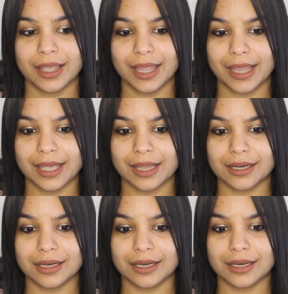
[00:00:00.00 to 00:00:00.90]

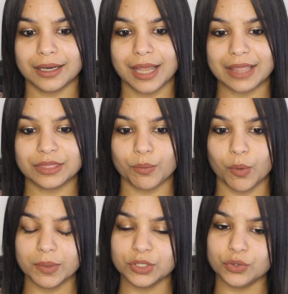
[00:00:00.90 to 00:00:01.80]
and at the
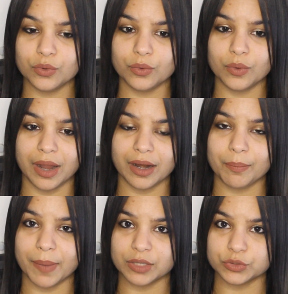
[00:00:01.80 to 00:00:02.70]
moment you
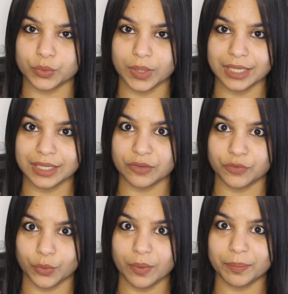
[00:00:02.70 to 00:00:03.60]
are about to eat,
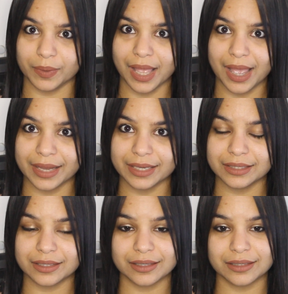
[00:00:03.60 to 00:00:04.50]
if you
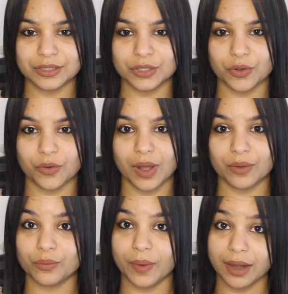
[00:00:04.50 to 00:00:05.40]
apply, you know,
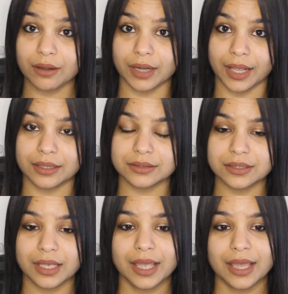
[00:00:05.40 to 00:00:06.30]

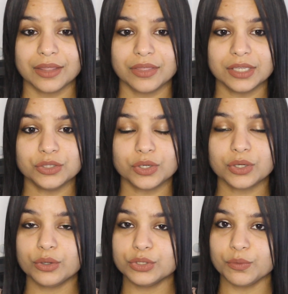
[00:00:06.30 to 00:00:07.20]
awareness, then
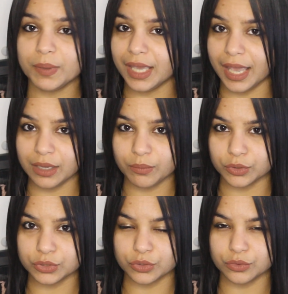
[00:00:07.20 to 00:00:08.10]
you're going to be
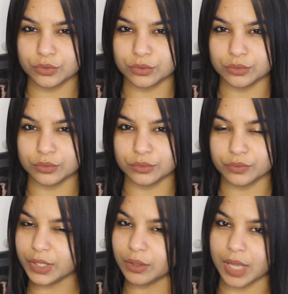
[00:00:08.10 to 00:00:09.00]
able to
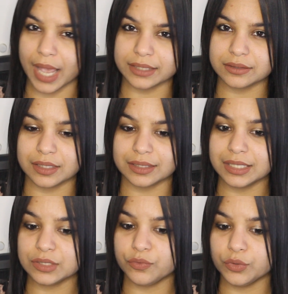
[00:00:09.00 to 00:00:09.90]
realize that
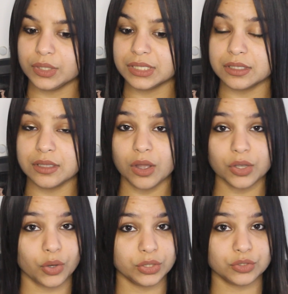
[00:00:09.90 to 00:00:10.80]
this food is
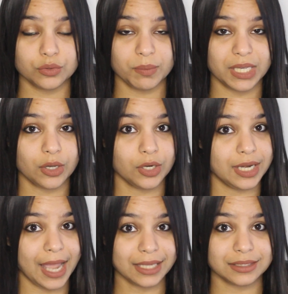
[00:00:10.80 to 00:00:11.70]
not going to be
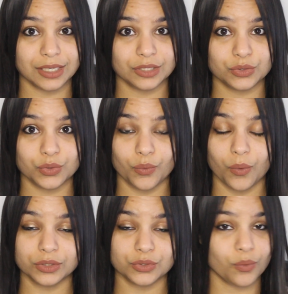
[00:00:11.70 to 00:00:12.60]
connecting to
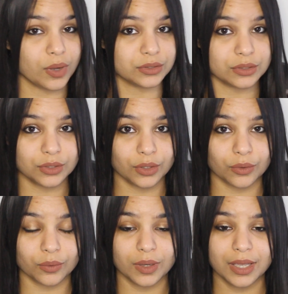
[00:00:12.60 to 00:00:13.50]
what you want to do.